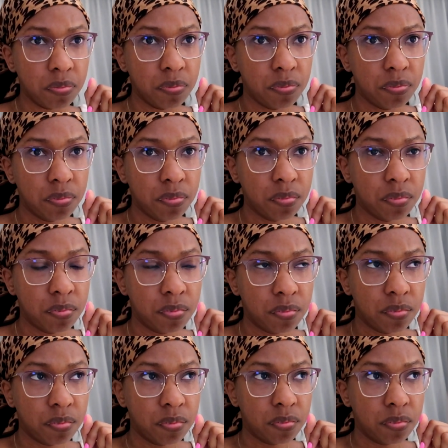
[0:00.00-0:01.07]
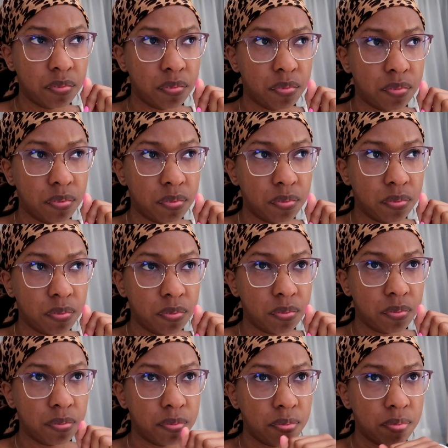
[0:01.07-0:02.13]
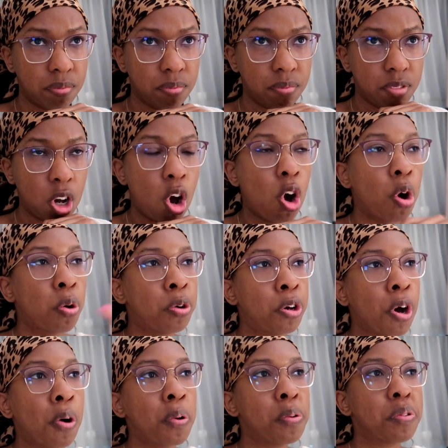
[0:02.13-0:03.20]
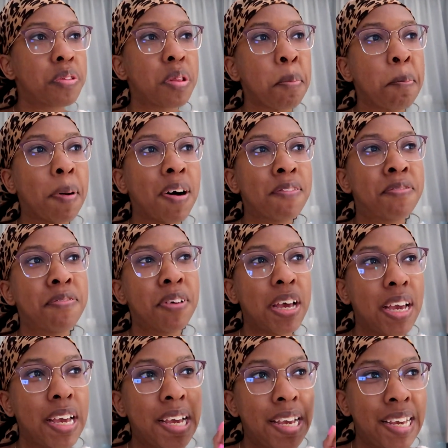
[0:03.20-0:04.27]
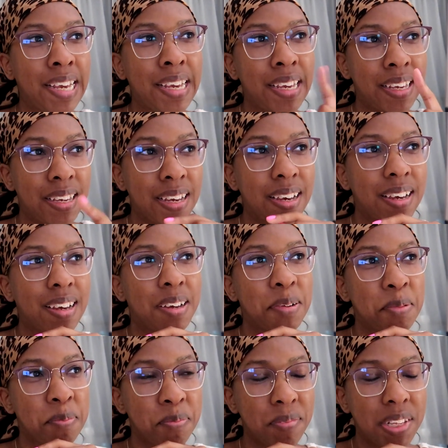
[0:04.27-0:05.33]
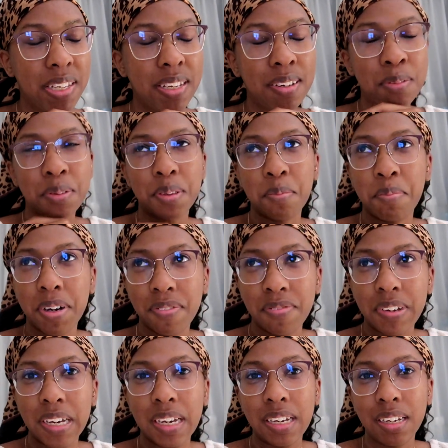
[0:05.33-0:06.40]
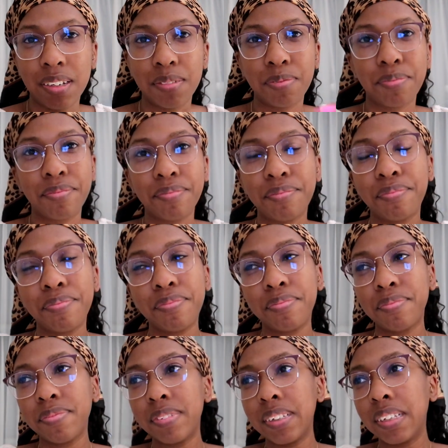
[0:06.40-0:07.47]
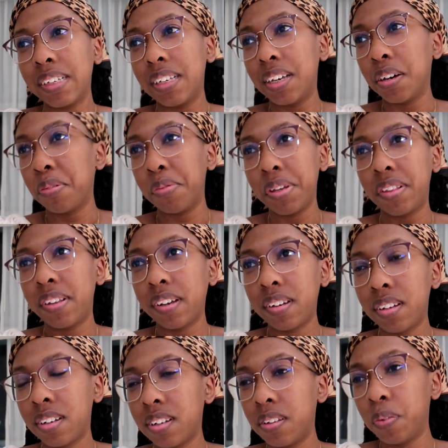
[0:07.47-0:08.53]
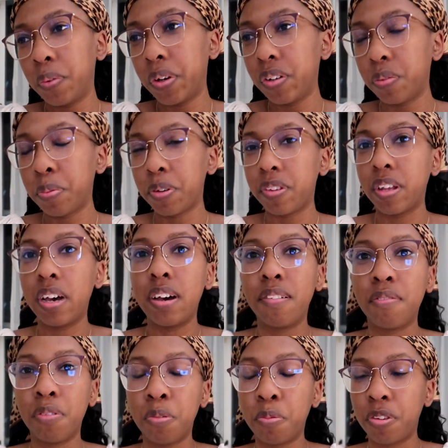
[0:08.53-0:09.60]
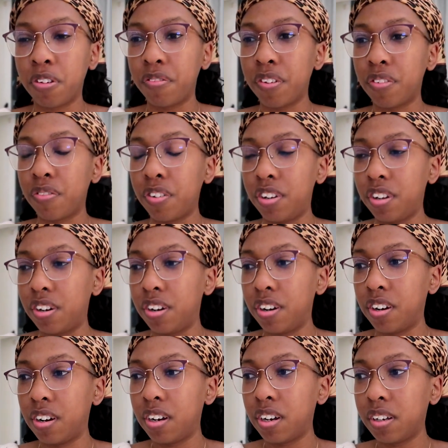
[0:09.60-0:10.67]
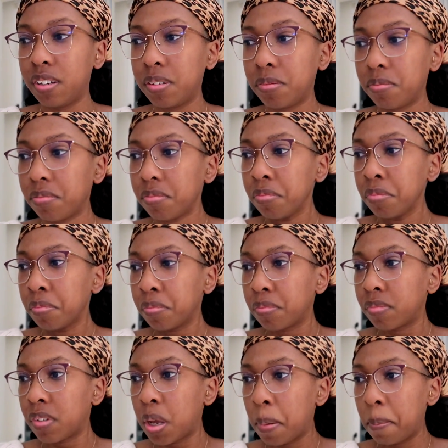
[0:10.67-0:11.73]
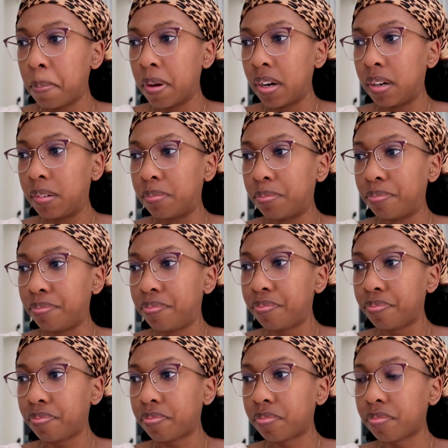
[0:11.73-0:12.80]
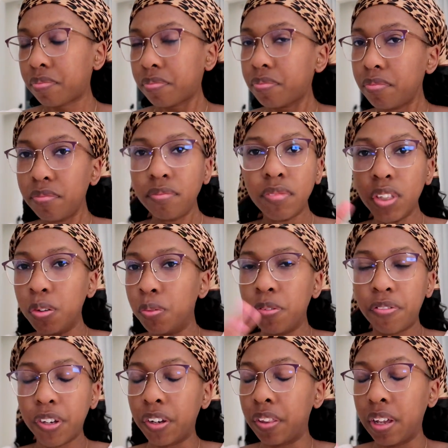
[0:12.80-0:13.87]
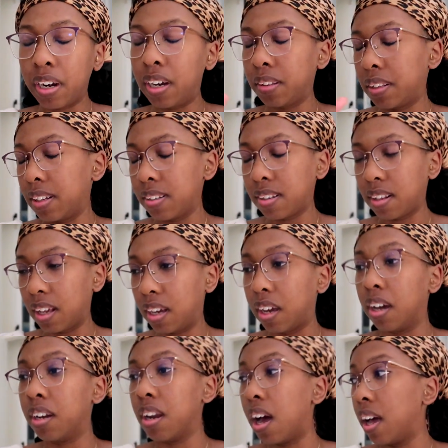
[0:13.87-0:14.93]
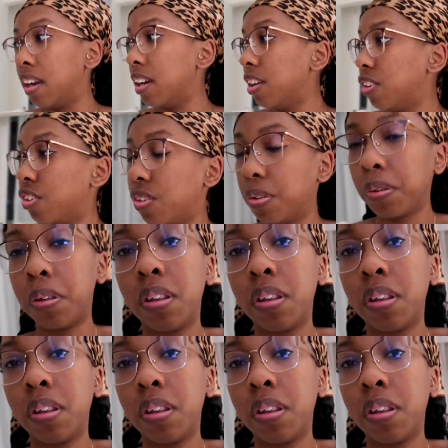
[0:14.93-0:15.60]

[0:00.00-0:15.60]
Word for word: I didn't really calculate nighttime and stuff. Oh no, it was a buffet. Yeah. yeah. It was a buffet. buffet every day. Yeah, we technically weren't supposed to have room service for dinner, but um, we'll figure that out. That's like a non-issue.